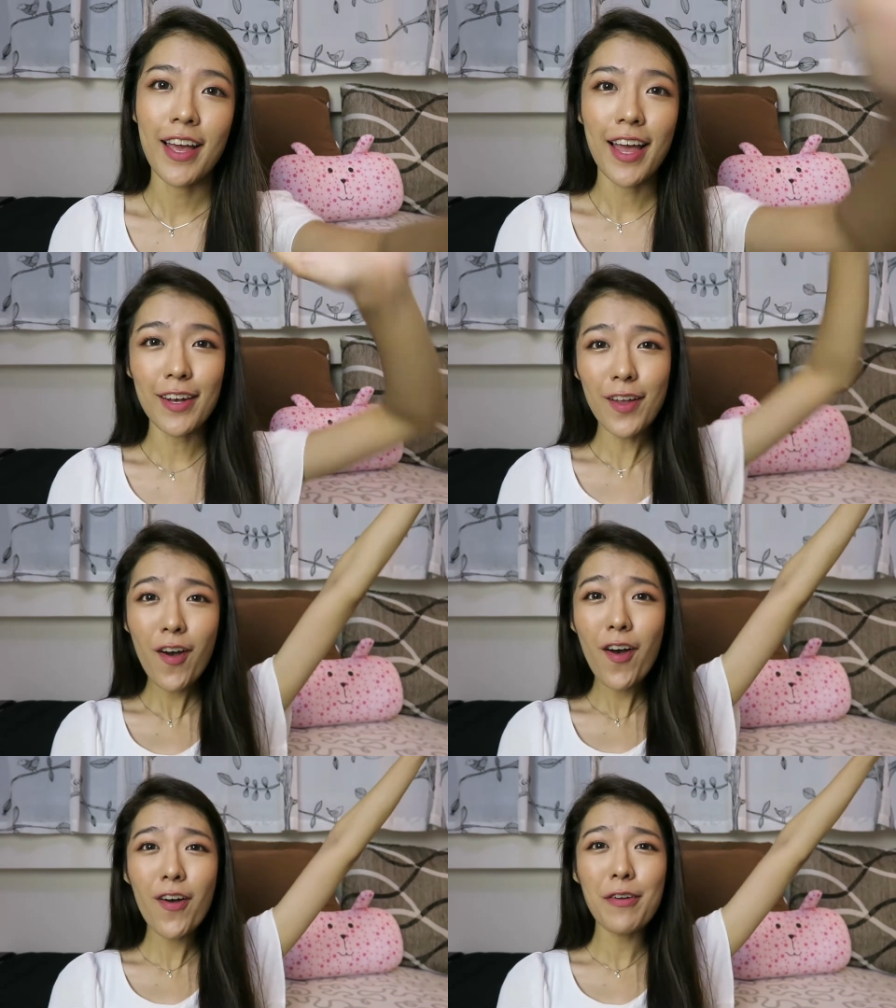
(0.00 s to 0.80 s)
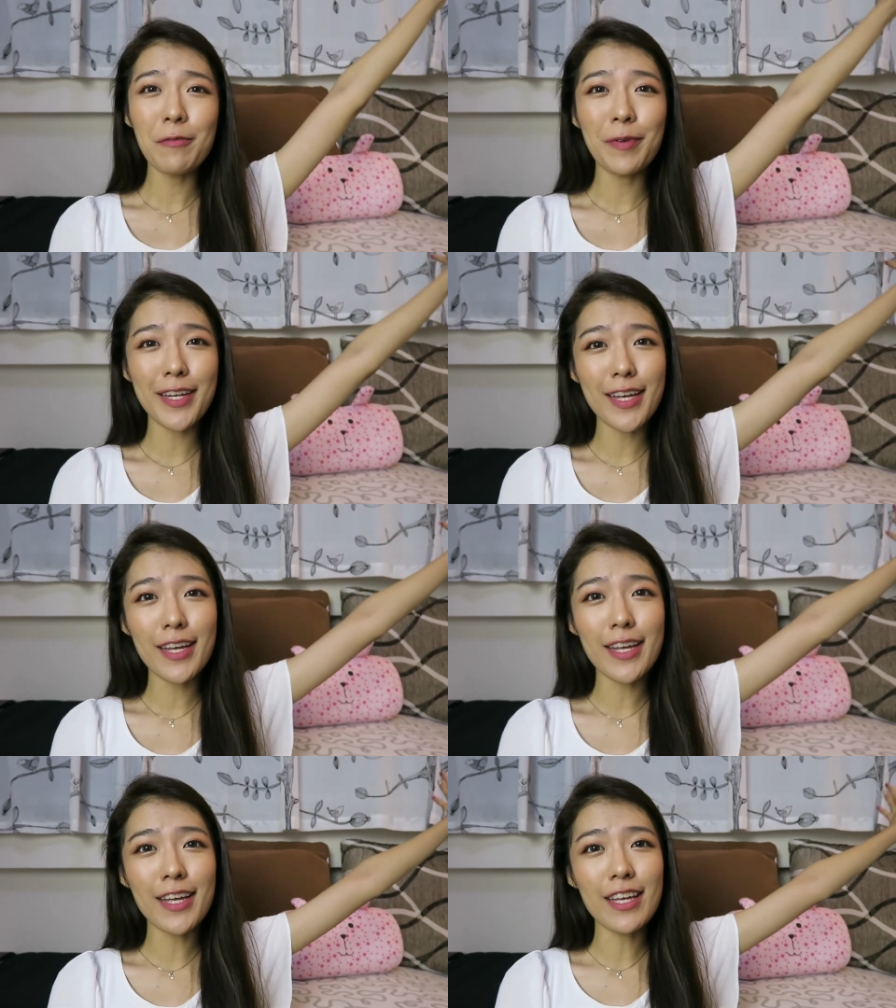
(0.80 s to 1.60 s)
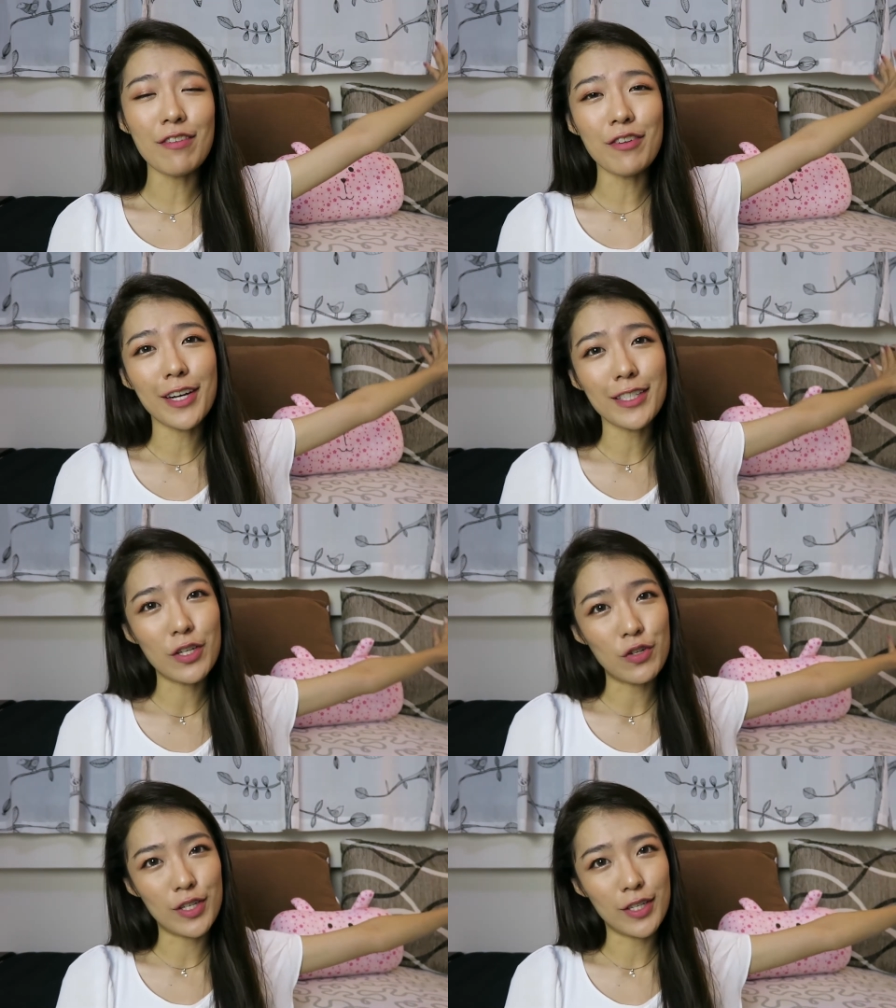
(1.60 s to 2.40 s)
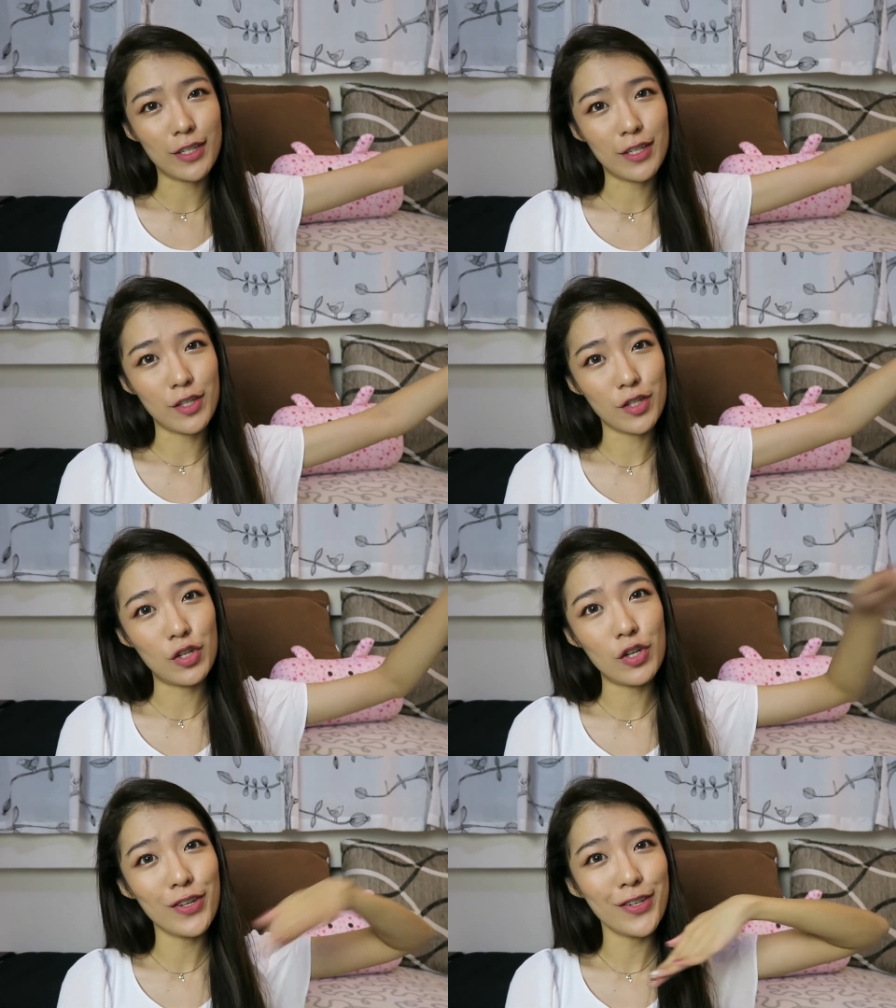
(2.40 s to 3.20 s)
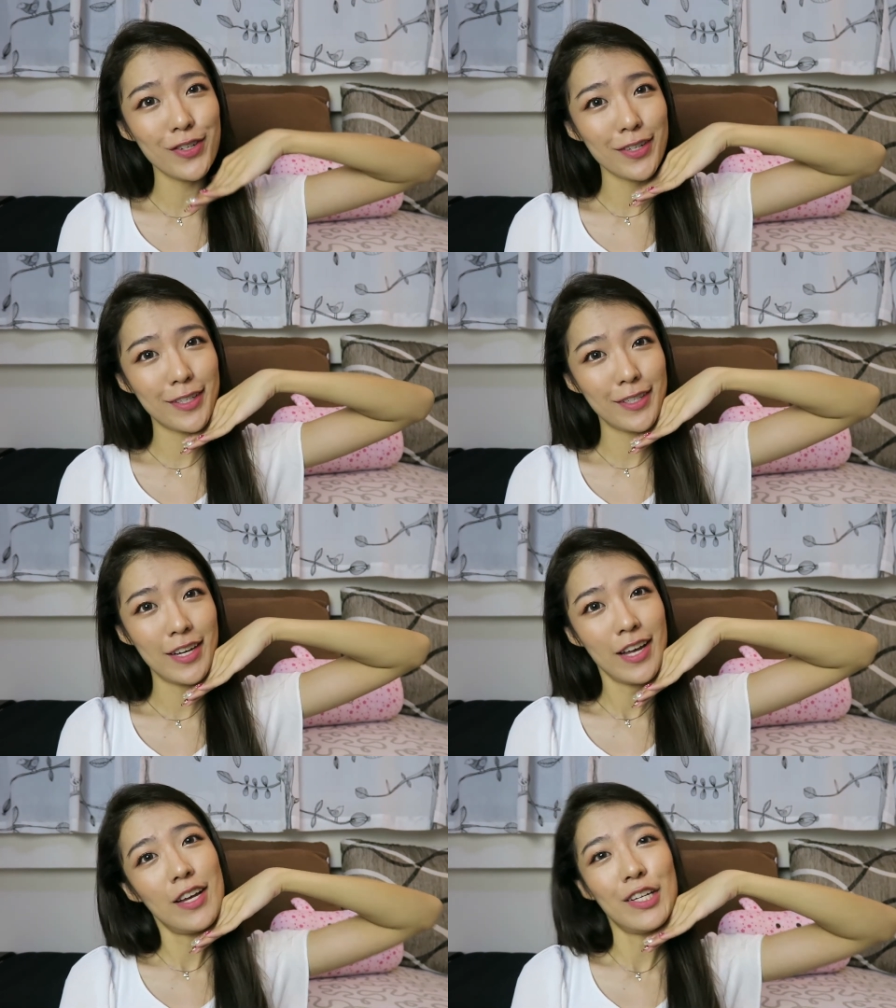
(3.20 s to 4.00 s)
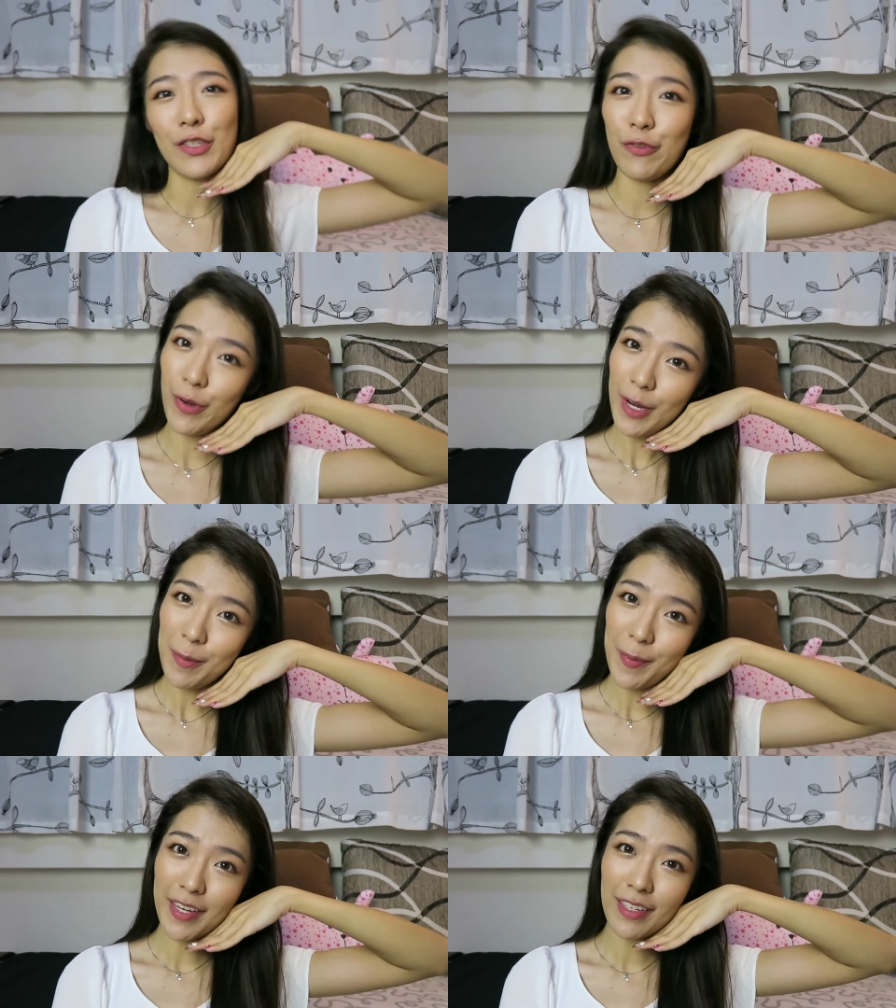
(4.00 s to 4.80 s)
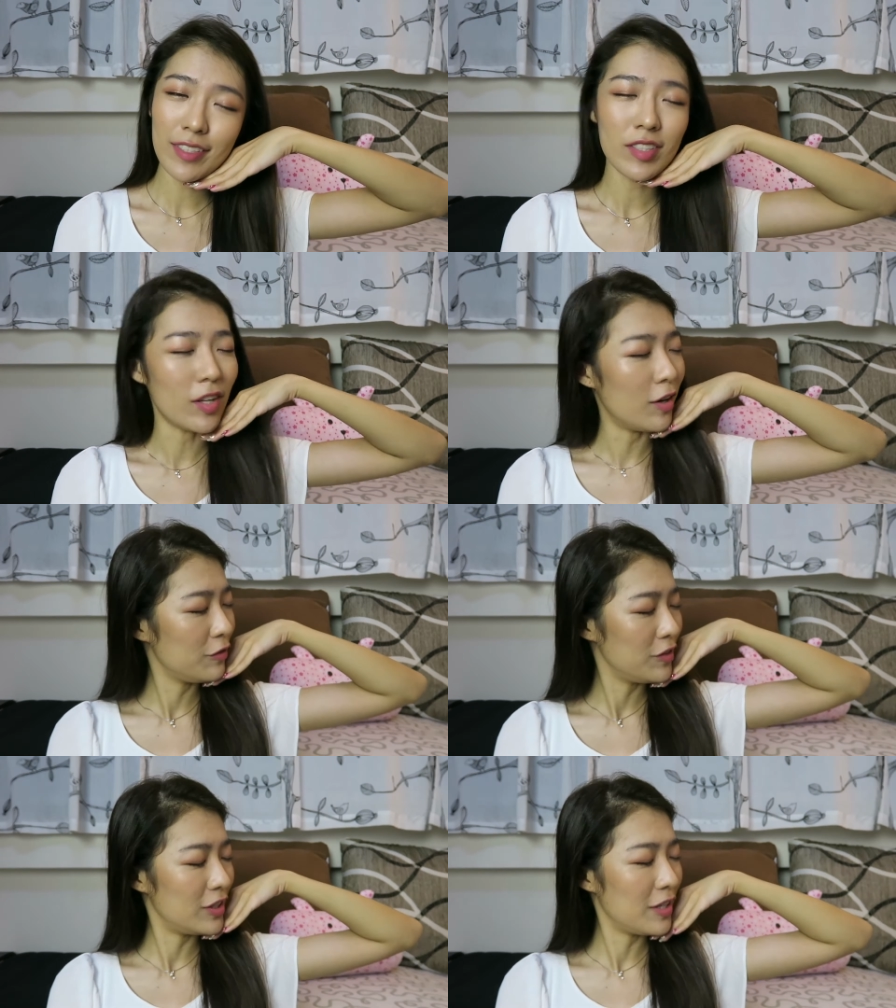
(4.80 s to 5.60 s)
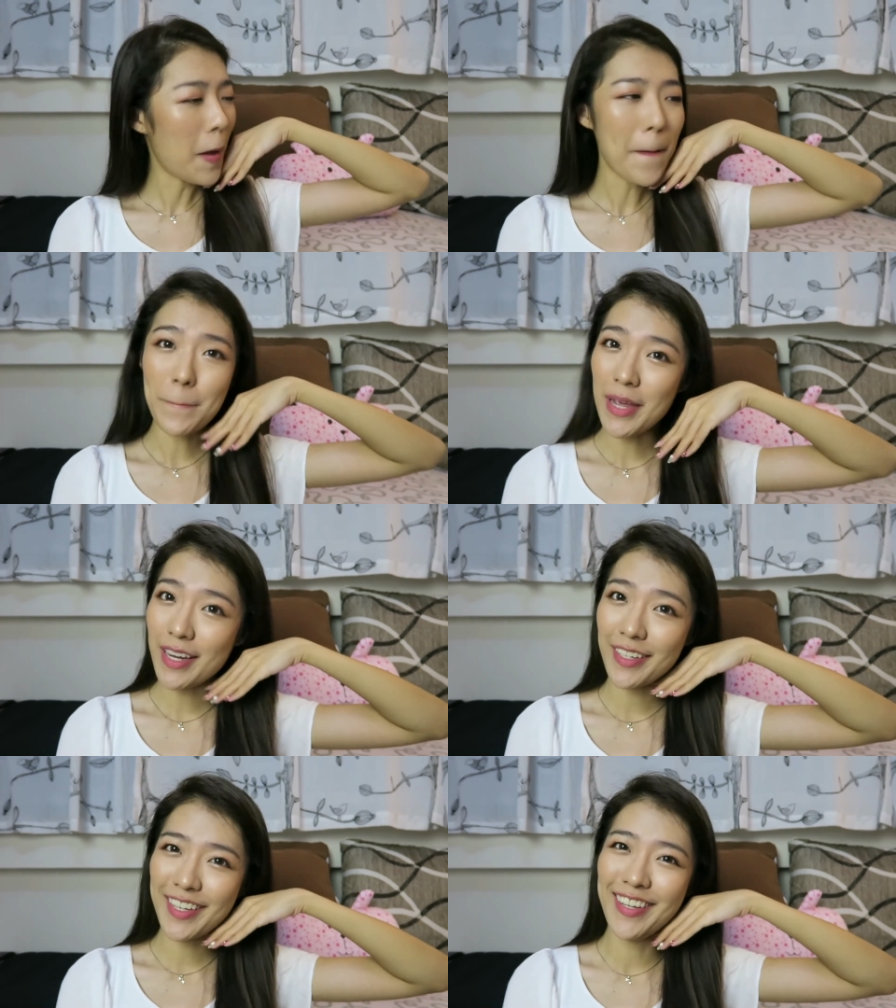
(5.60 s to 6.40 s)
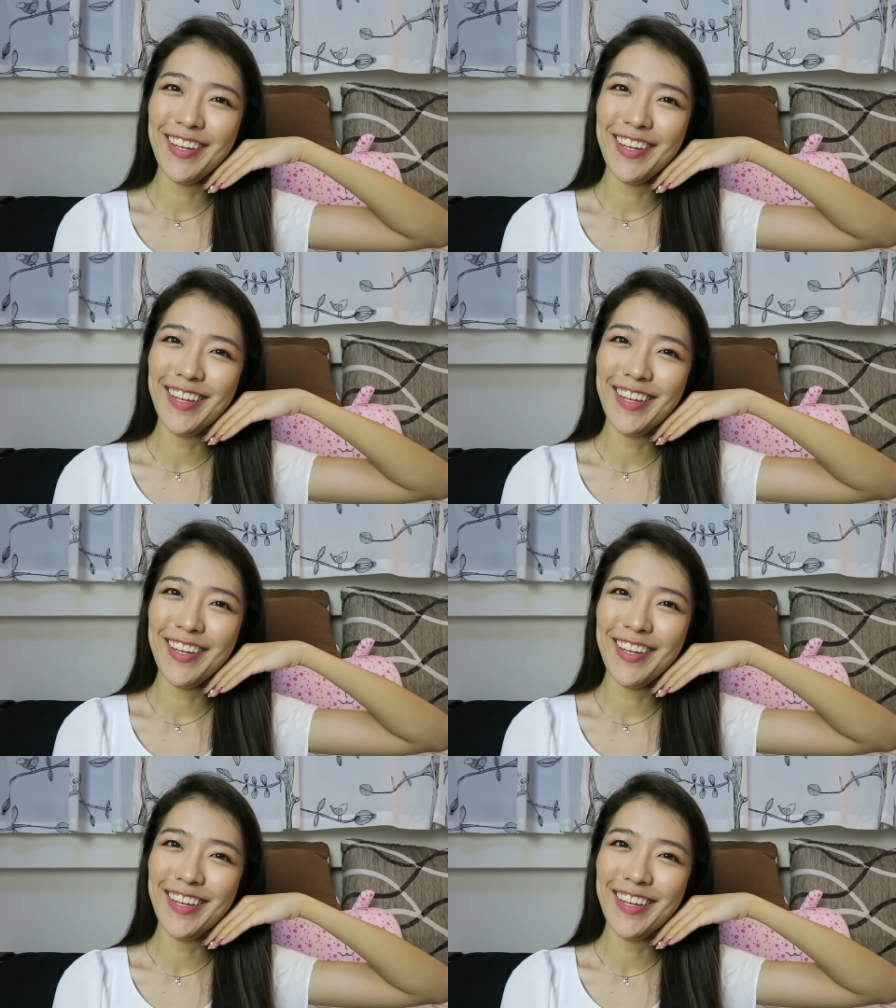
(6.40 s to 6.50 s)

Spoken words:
Hello everybody! If you guys are interested in this look, dreamy, soft, pink